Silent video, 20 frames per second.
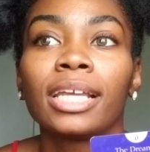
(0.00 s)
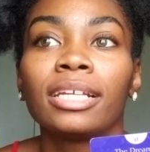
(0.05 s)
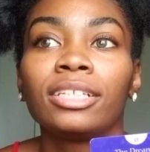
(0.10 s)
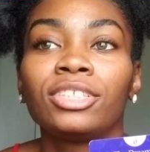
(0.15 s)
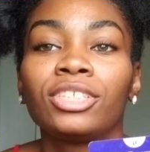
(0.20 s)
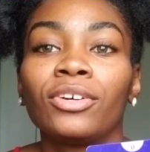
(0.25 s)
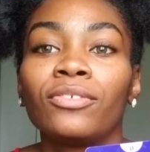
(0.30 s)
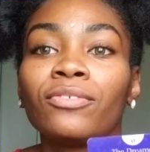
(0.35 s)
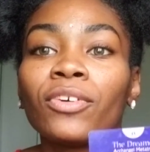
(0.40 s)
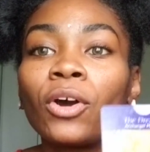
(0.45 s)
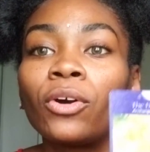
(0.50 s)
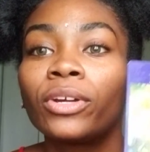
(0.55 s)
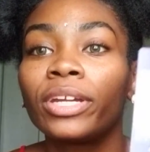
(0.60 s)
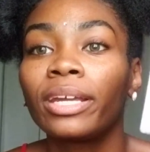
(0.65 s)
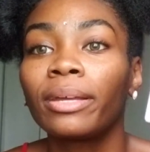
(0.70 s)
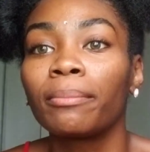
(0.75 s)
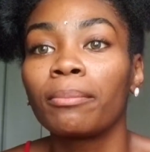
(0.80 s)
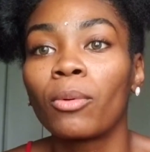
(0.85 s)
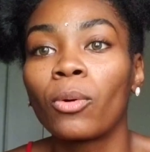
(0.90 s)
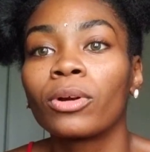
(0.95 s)

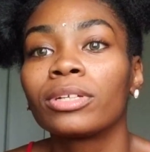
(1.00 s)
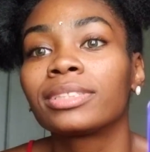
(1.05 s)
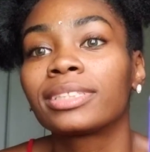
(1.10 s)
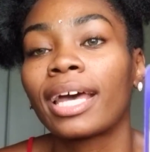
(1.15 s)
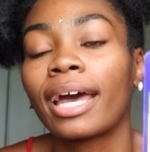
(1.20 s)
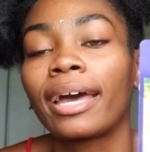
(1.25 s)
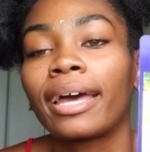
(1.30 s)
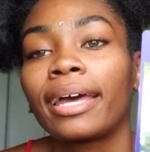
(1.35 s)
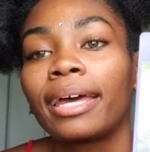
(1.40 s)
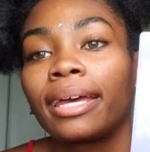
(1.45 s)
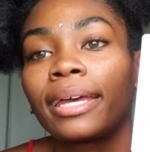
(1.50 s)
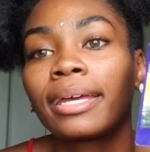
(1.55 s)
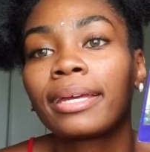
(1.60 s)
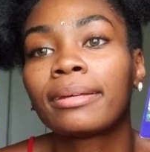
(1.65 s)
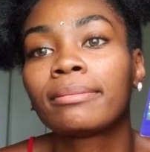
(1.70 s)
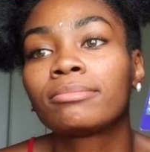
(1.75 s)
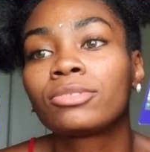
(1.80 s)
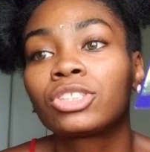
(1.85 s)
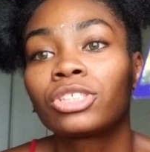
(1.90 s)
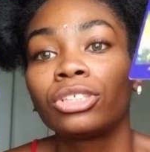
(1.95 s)
devoting more
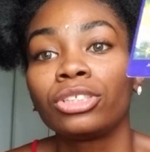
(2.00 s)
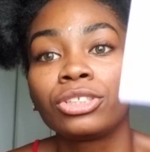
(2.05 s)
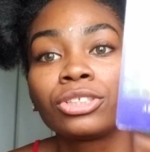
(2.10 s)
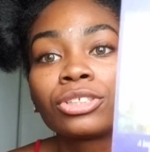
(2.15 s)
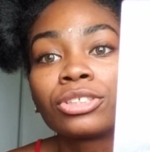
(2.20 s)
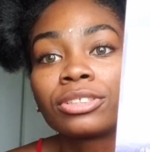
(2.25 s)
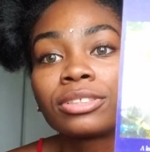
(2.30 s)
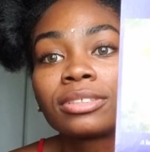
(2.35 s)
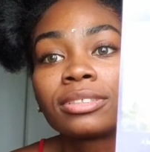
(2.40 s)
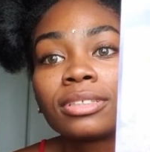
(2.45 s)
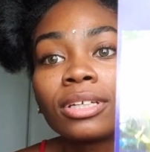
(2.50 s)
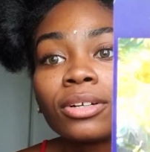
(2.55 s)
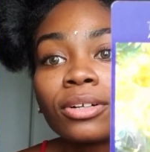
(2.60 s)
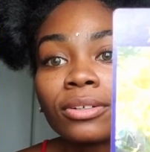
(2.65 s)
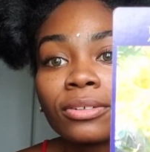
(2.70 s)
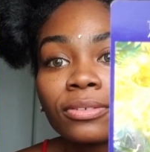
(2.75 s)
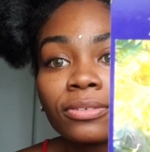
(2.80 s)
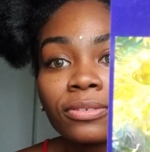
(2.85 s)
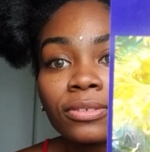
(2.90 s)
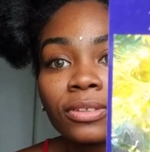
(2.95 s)
time to
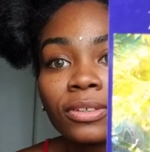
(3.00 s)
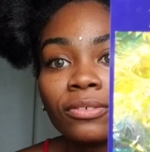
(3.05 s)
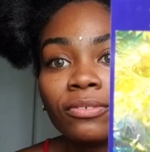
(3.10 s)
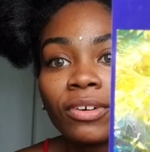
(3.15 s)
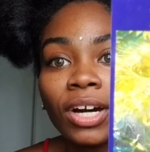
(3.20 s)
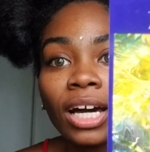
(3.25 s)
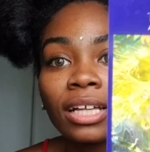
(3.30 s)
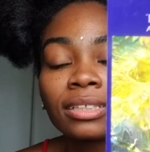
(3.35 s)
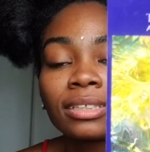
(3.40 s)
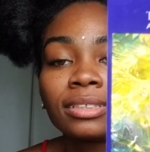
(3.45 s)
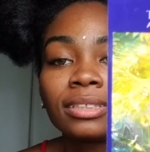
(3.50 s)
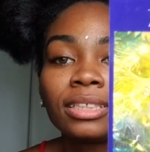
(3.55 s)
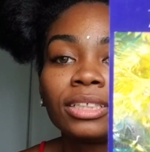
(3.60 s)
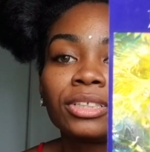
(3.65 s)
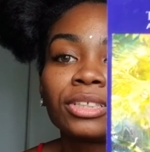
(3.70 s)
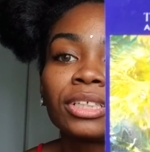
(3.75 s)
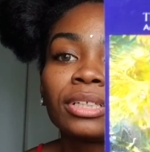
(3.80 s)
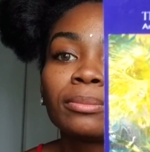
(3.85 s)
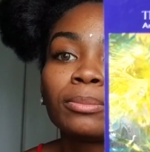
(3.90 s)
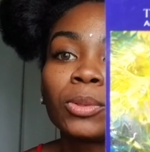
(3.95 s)
yourself,
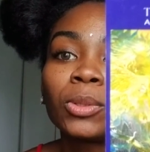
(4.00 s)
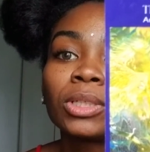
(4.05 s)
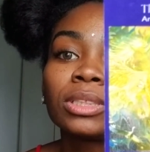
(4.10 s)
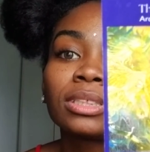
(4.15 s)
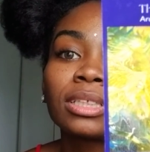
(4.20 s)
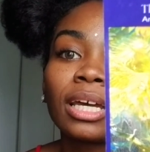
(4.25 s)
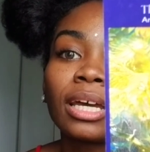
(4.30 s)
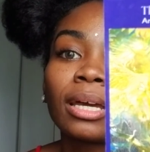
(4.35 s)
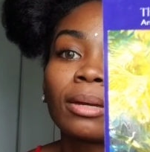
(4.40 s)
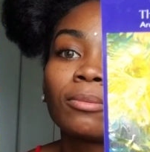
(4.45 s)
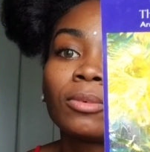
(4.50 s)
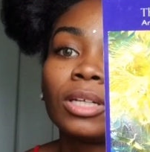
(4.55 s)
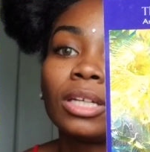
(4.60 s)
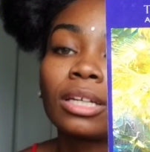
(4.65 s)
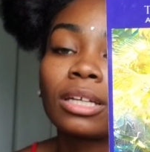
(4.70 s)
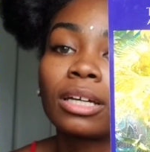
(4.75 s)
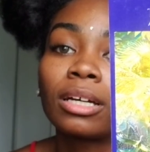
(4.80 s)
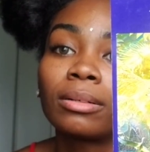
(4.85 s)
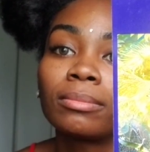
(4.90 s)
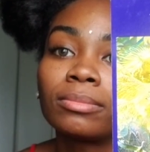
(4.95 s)
volunteering more time when
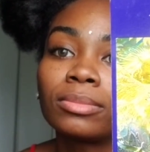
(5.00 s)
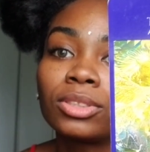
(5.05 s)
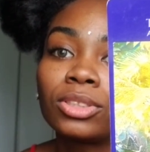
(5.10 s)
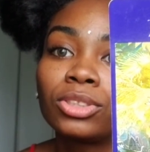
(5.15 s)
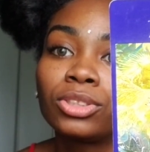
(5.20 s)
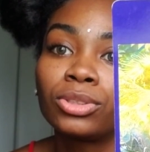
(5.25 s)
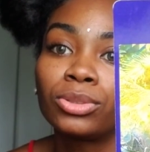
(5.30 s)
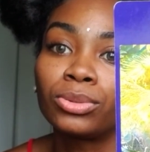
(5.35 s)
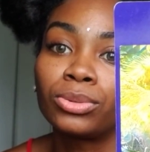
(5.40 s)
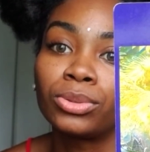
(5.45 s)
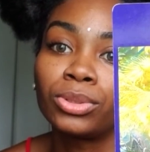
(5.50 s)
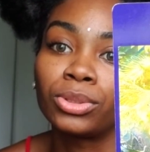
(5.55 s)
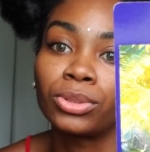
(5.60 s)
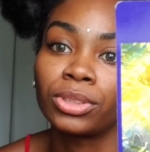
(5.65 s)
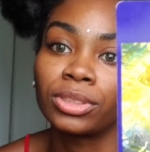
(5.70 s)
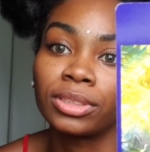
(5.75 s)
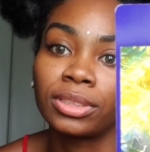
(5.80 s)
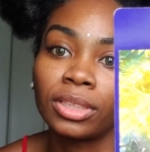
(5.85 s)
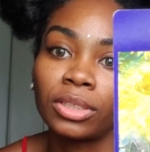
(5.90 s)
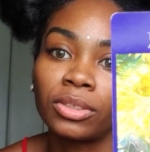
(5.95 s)
it comes to
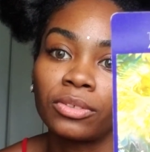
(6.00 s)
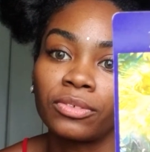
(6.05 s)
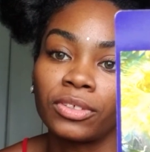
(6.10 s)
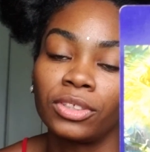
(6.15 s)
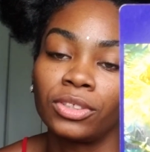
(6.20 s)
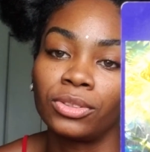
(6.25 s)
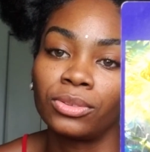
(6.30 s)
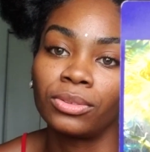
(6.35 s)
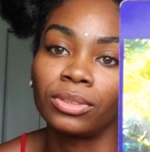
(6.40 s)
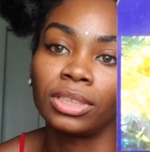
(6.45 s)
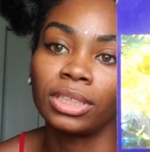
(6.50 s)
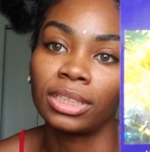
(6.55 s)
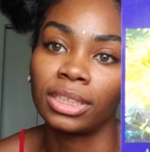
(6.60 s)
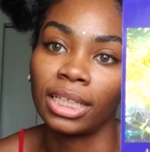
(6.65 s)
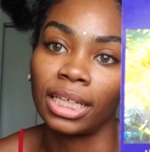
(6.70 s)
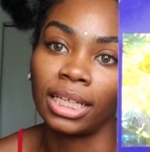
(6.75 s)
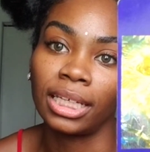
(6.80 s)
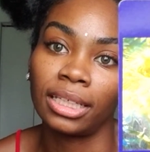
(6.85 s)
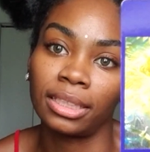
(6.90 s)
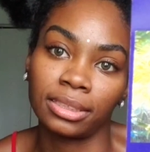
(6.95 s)
yourself, and doing the
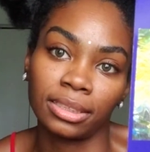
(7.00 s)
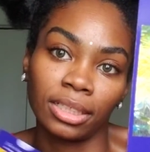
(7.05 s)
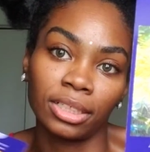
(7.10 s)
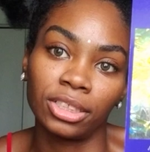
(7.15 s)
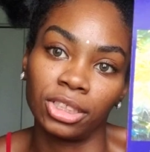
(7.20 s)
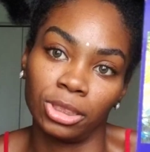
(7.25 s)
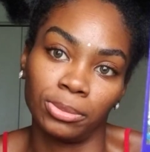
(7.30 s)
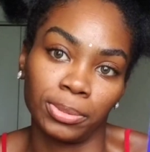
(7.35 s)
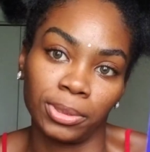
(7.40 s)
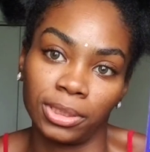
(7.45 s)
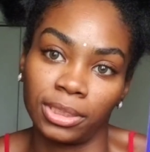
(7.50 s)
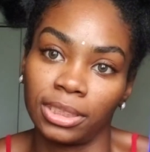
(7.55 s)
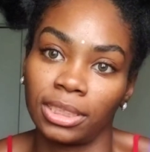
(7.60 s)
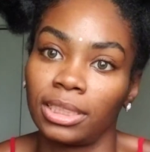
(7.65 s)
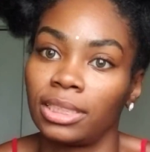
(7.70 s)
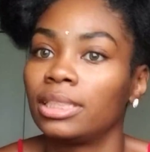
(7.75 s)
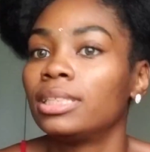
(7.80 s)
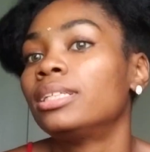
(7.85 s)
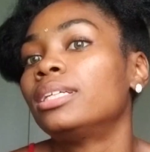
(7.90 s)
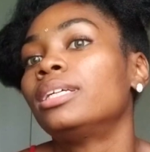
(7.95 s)
things
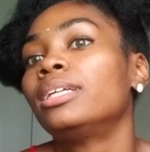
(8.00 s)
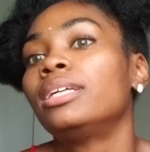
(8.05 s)
100%